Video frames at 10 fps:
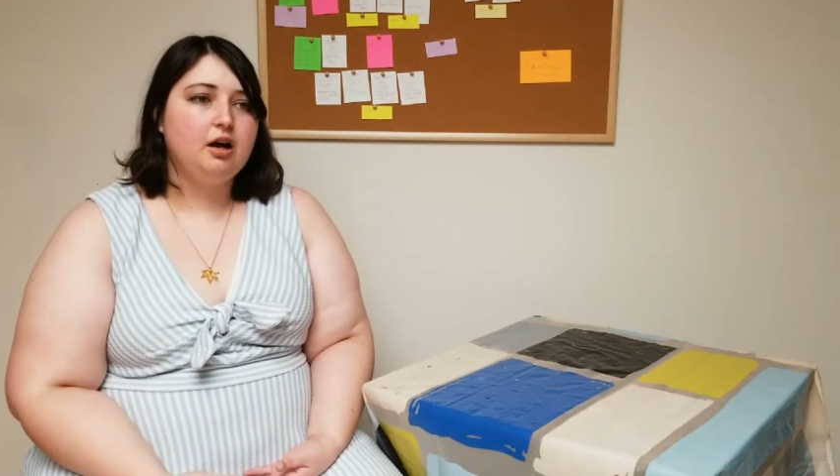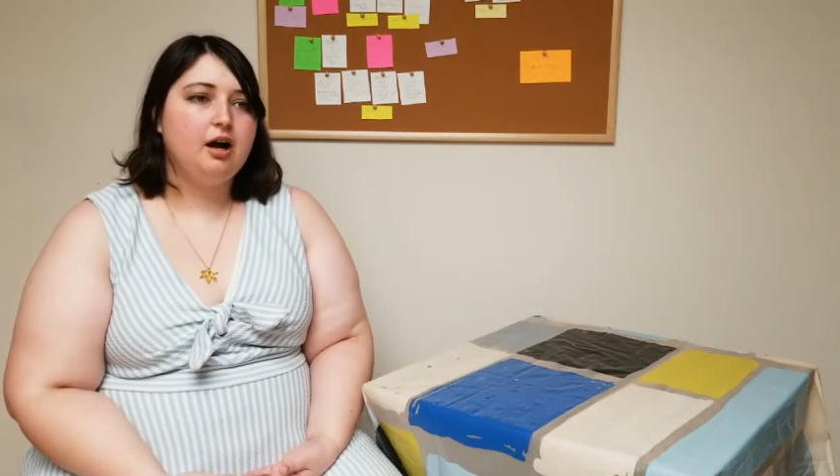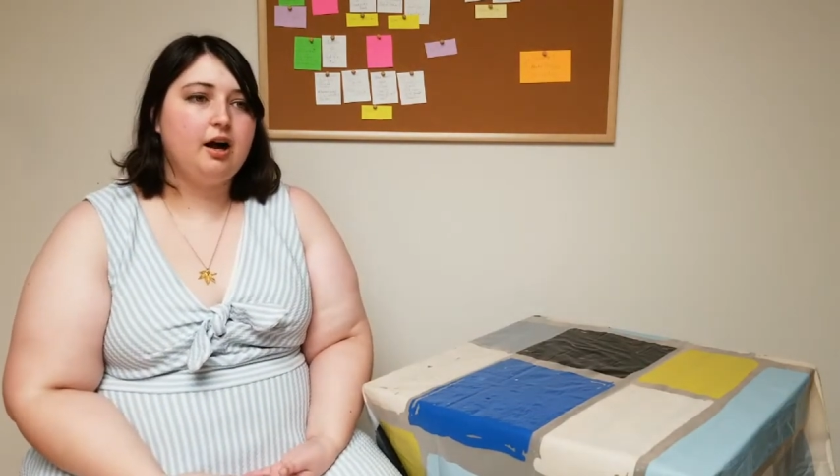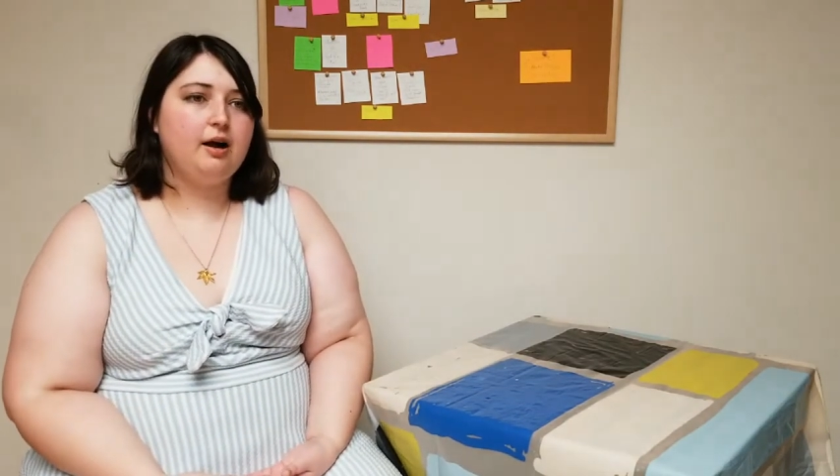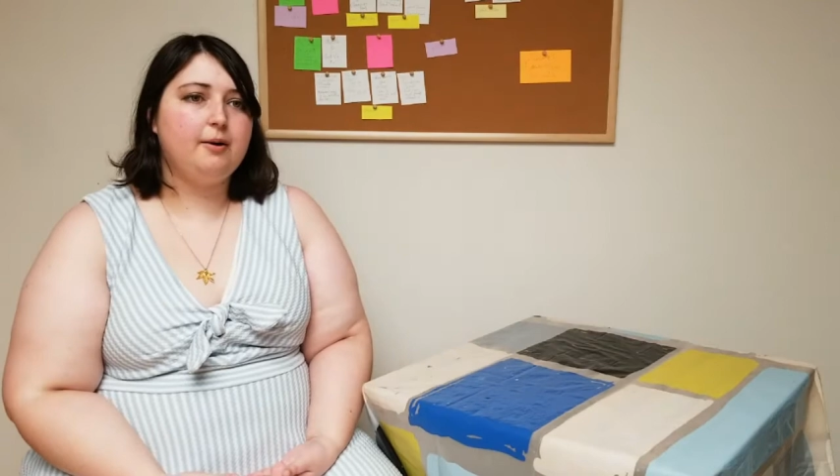
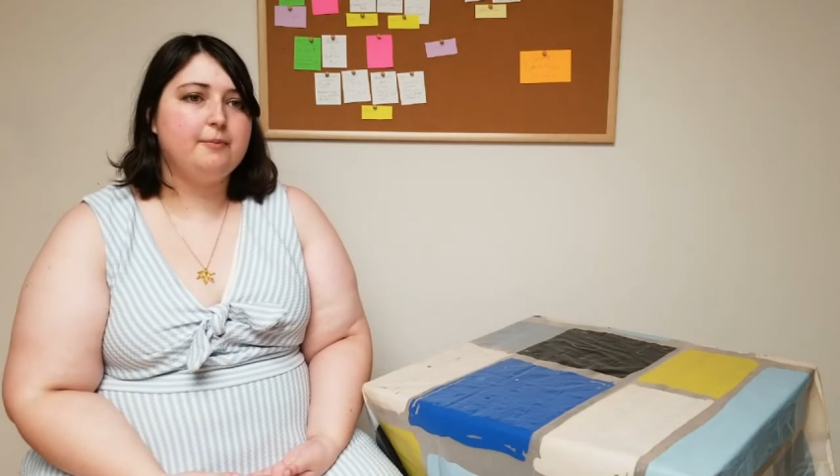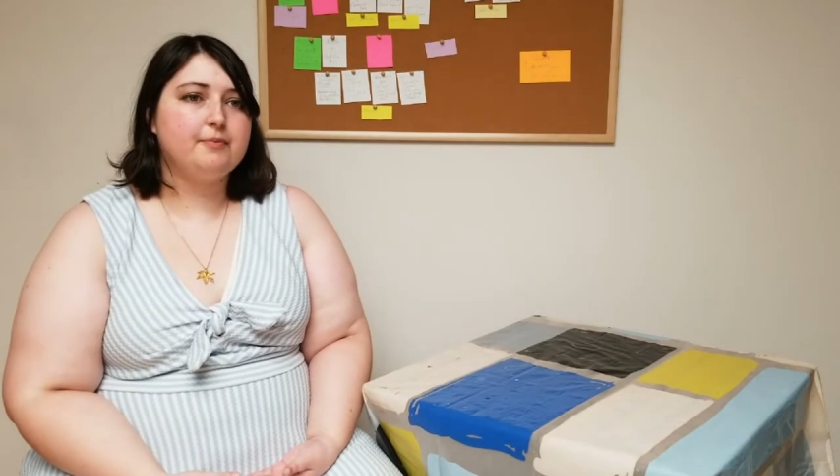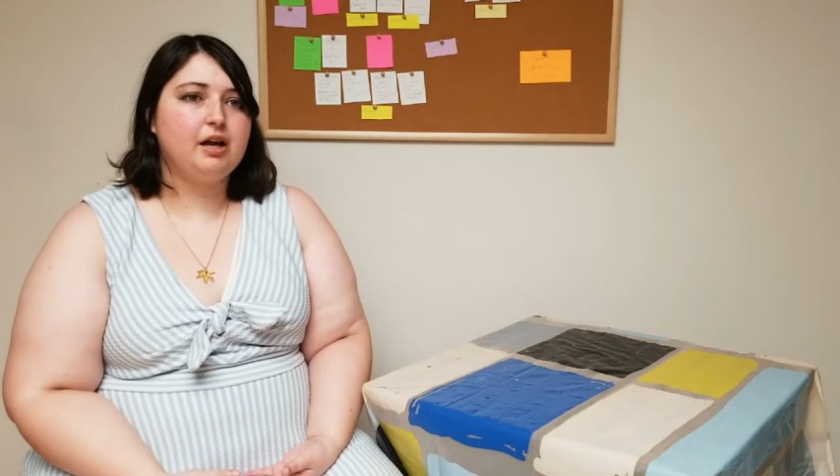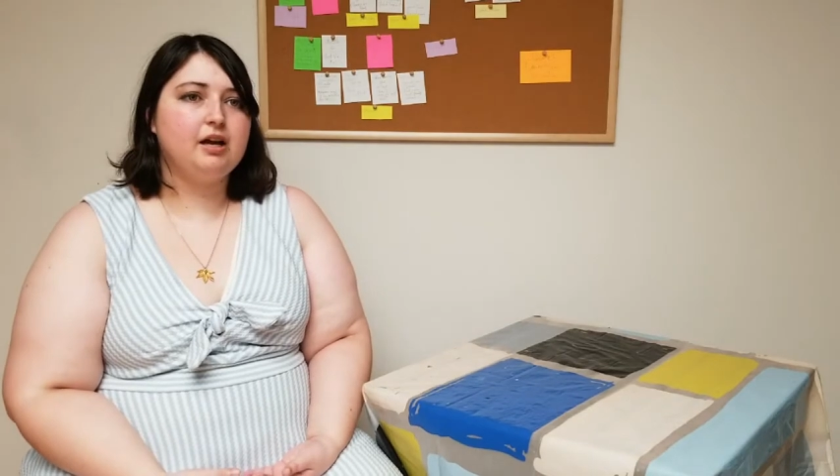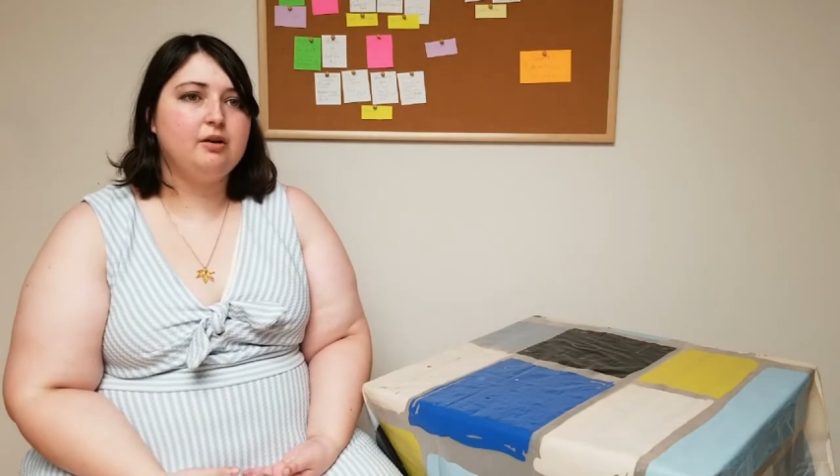
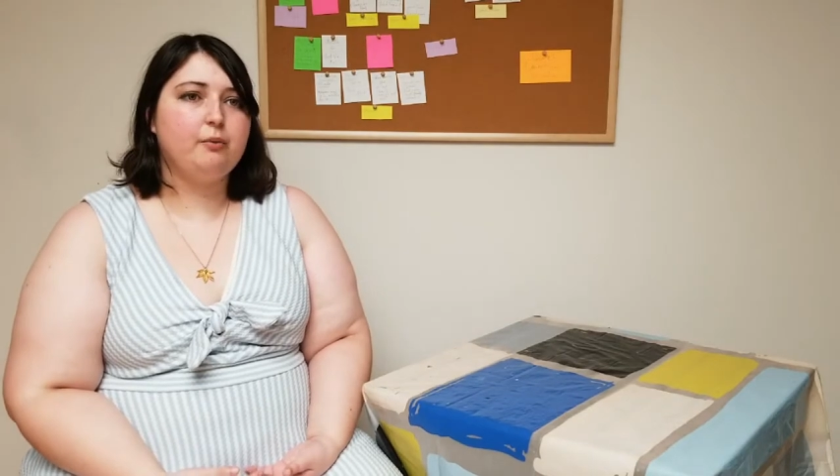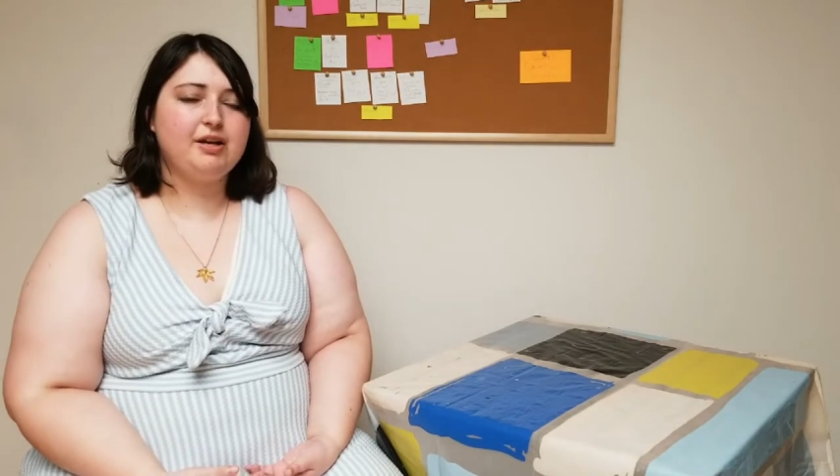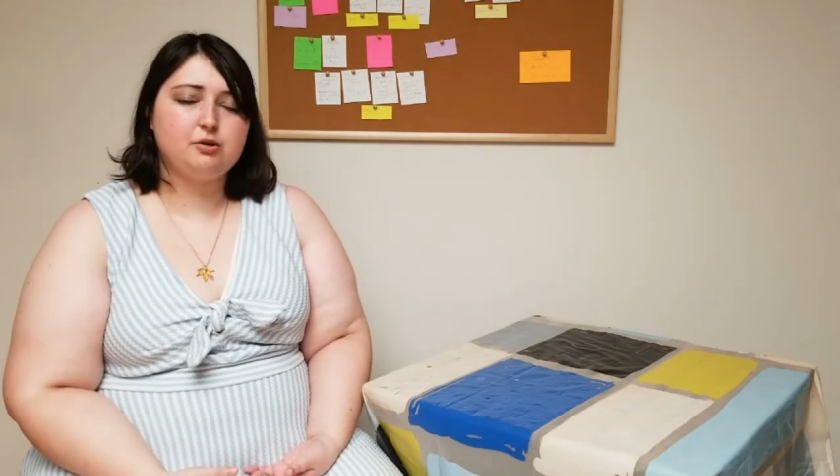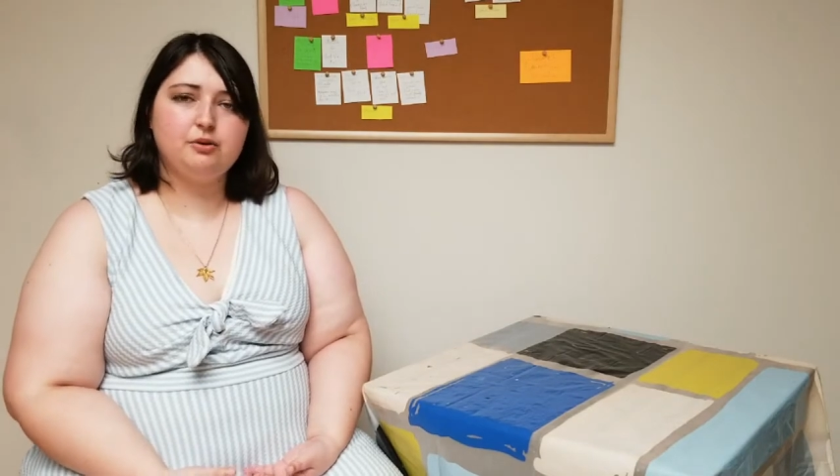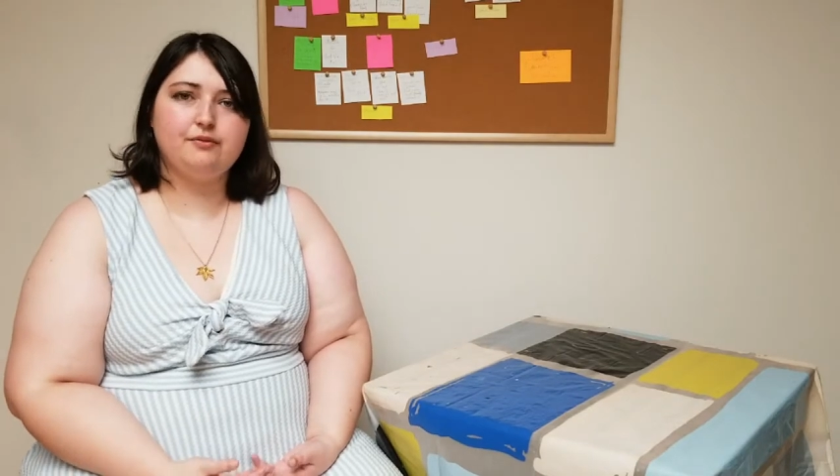I went
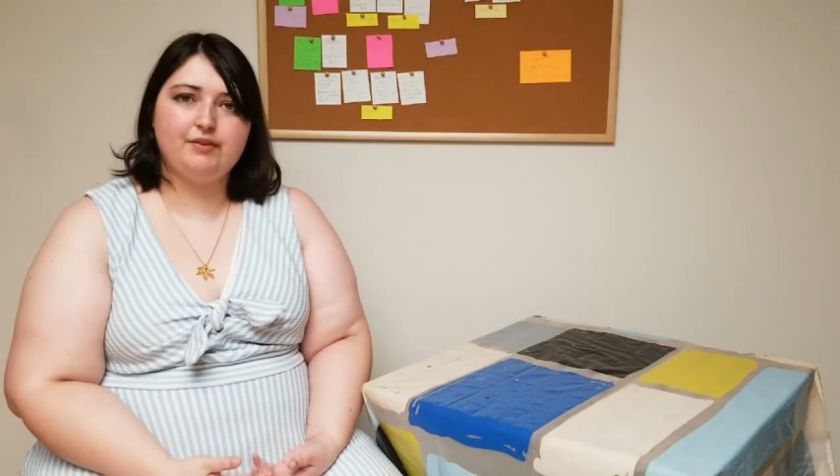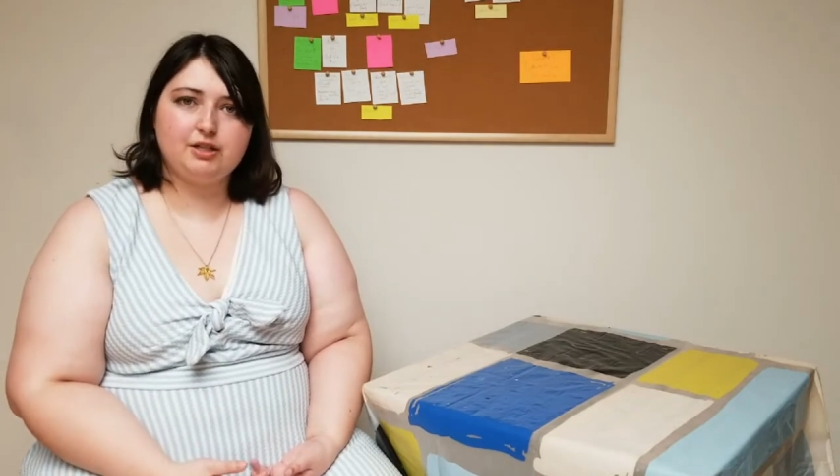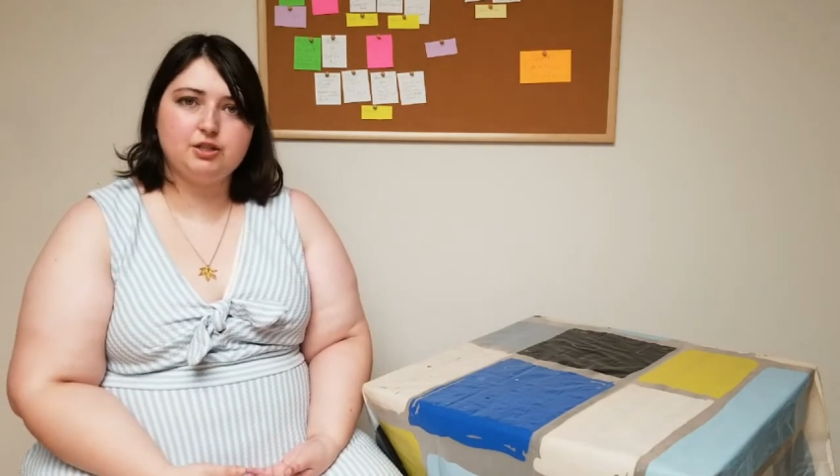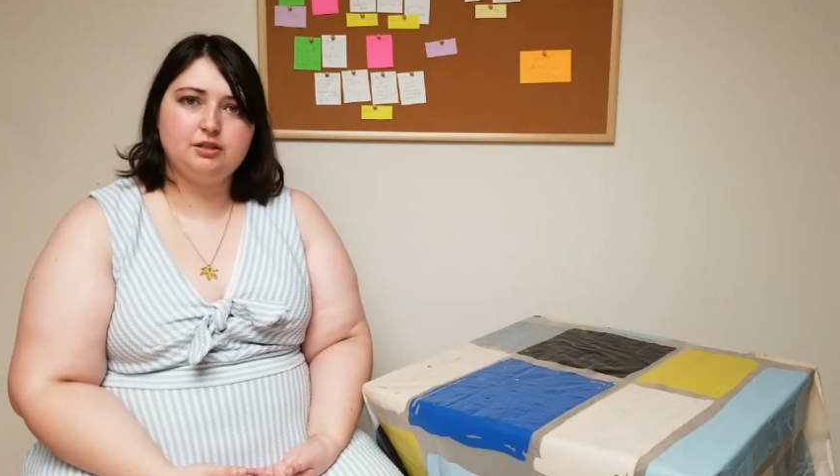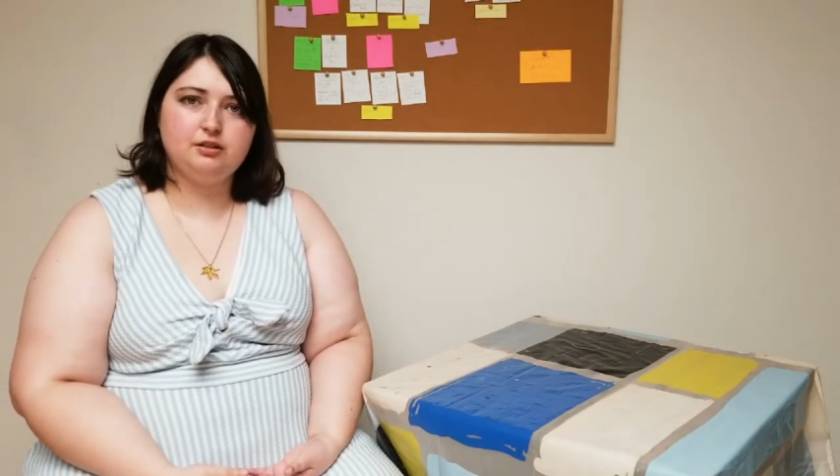to a
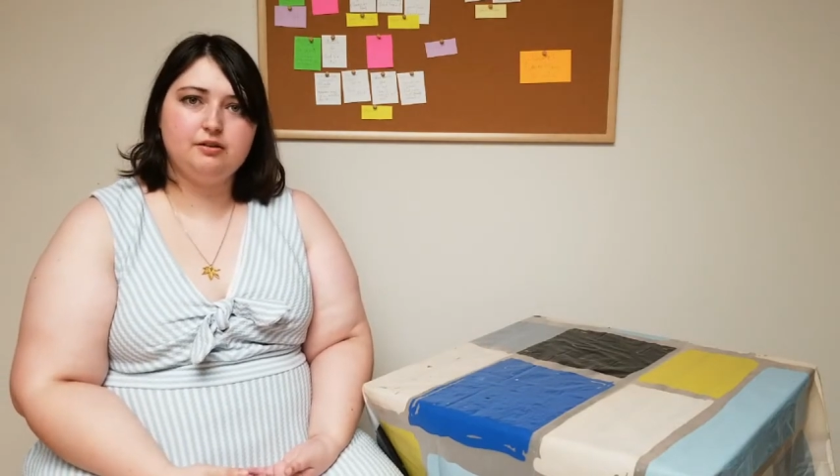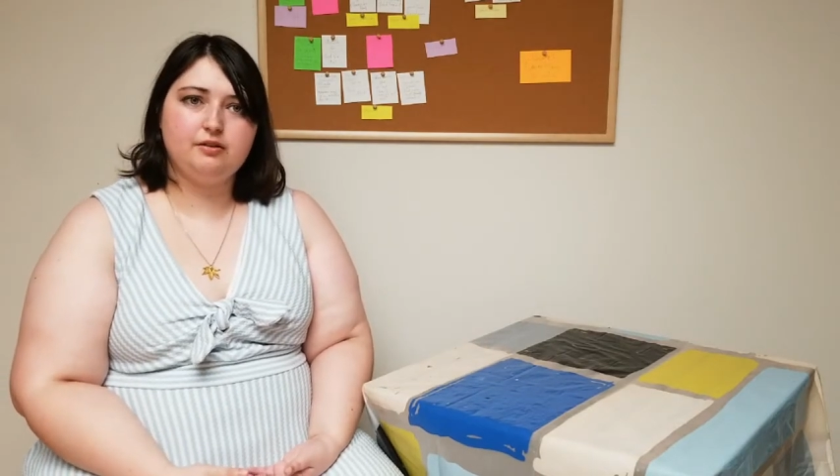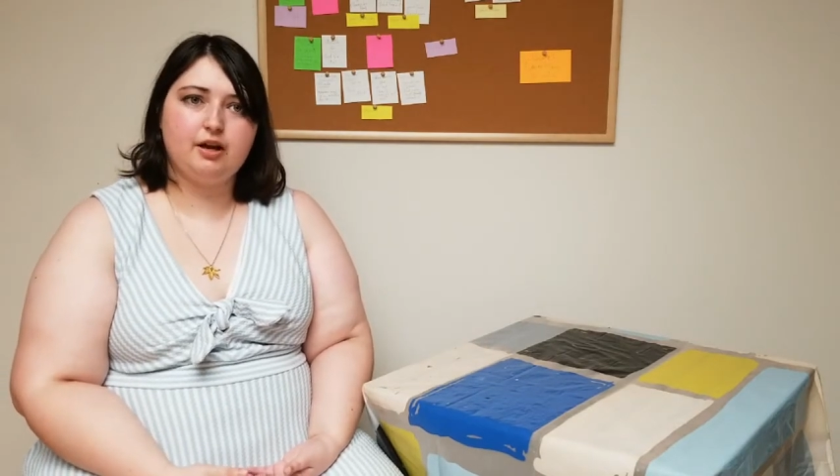convention